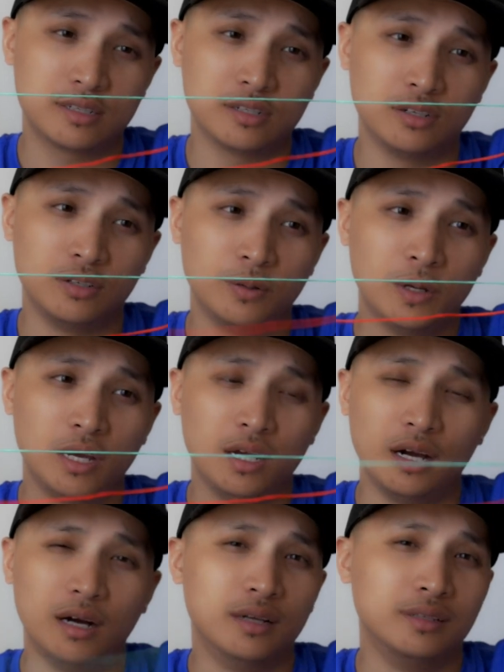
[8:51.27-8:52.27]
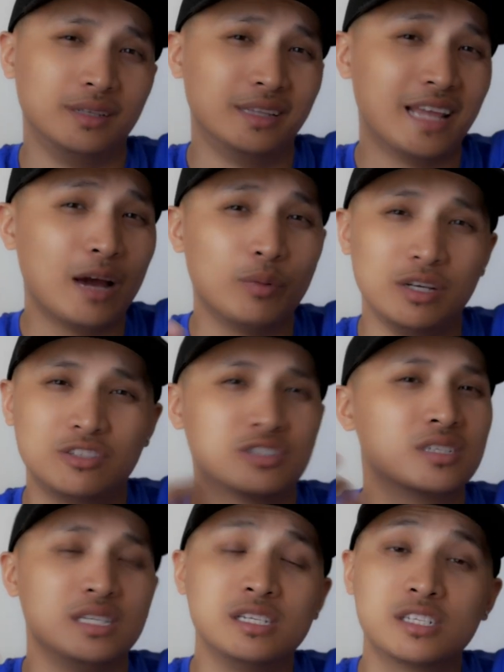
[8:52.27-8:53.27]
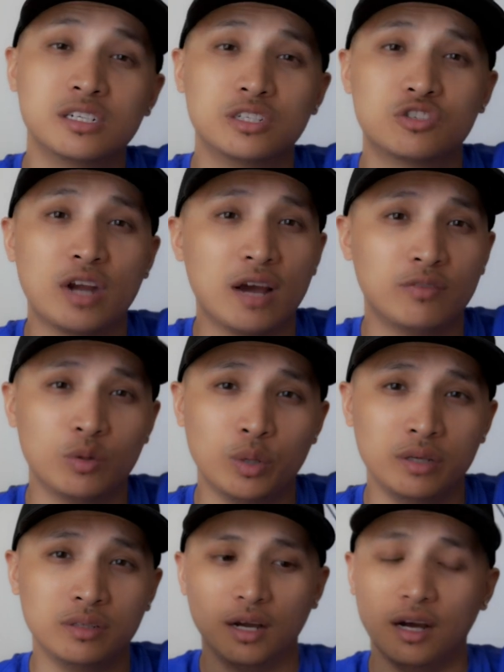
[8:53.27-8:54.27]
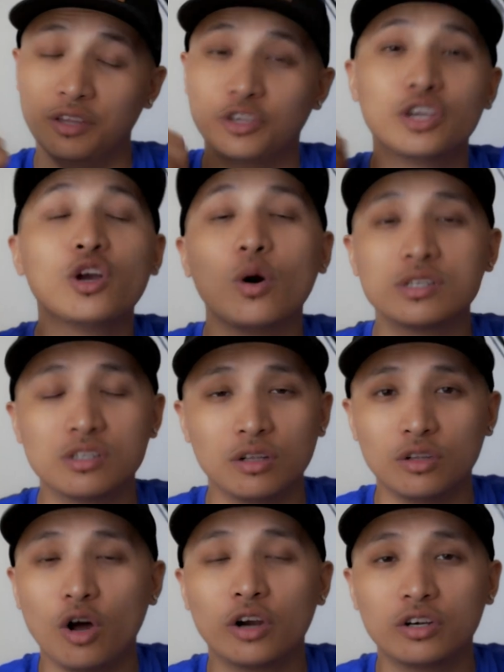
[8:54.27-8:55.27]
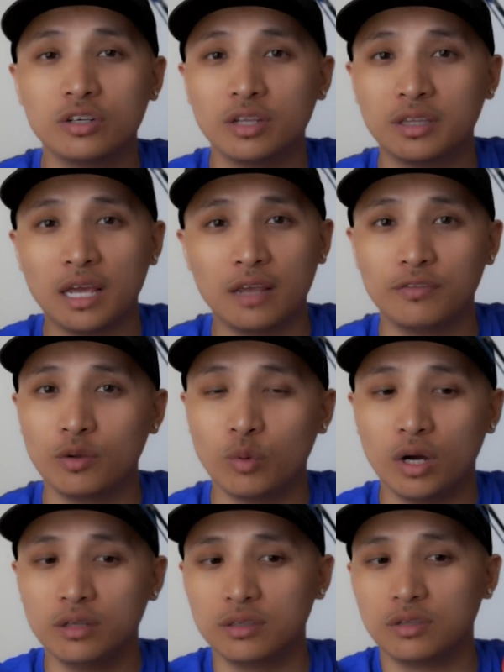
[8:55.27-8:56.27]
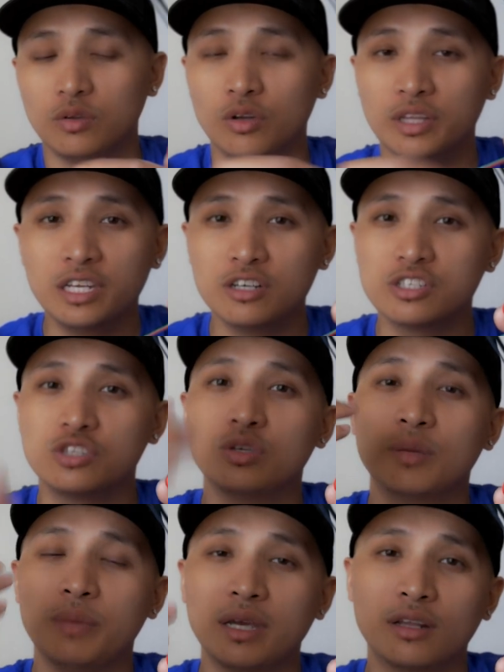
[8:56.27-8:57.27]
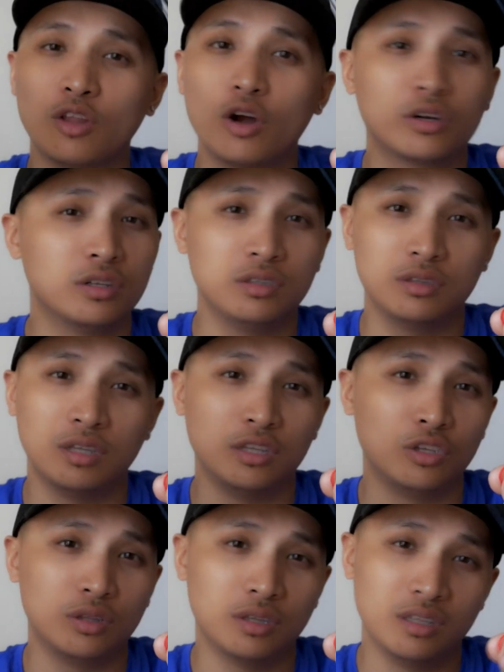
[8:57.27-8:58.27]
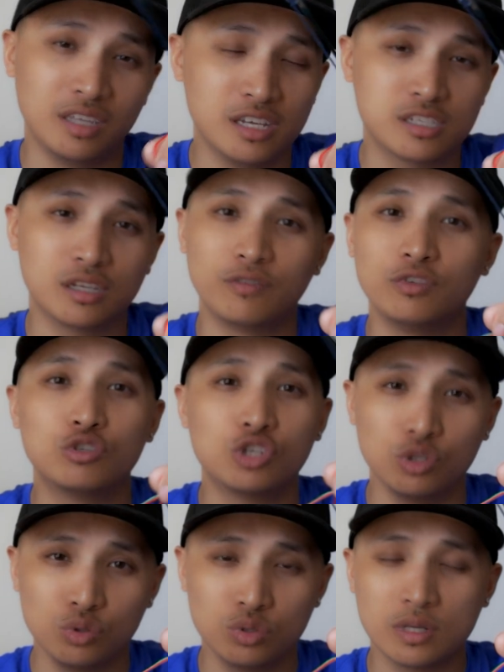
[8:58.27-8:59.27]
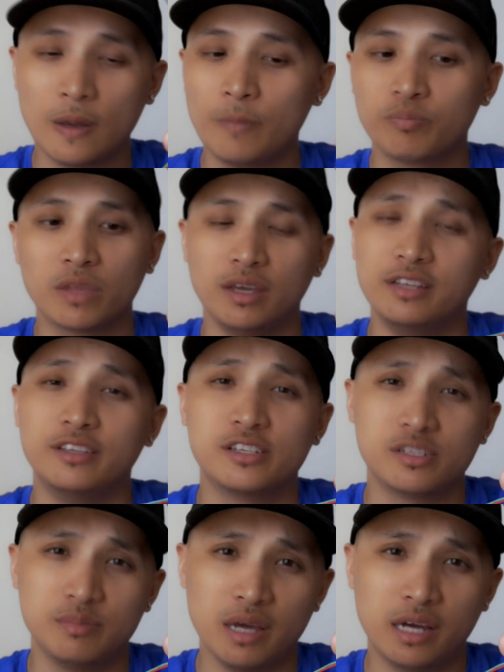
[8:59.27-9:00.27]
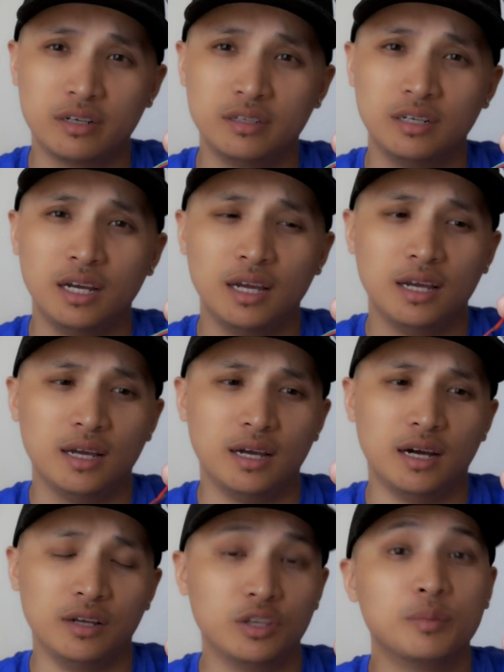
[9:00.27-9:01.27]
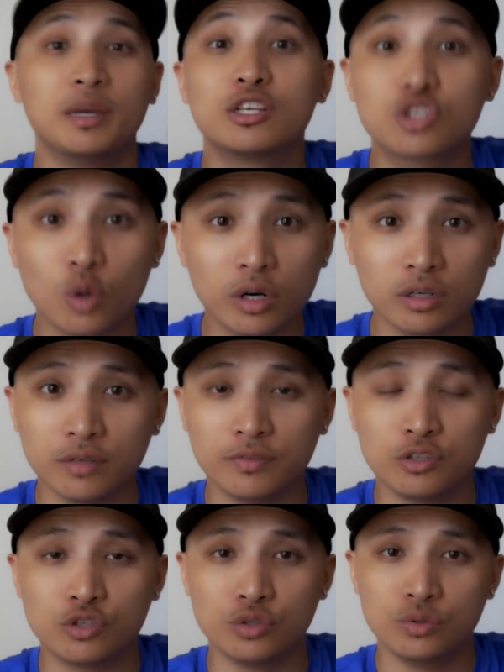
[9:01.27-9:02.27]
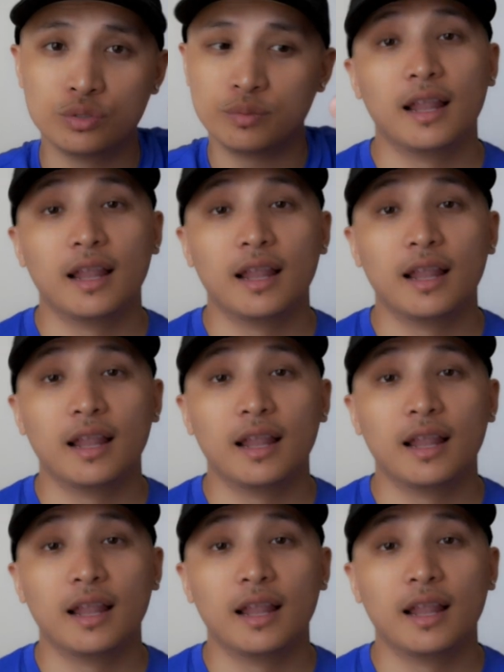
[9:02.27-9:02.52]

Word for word: So uh, in that way, it's just easier to travel with. Uh, you can go as longer than that if you want. Your leaders, you can make it longer than, than this if you choose. It doesn't matter. Uh, you can make it shorter if you choose.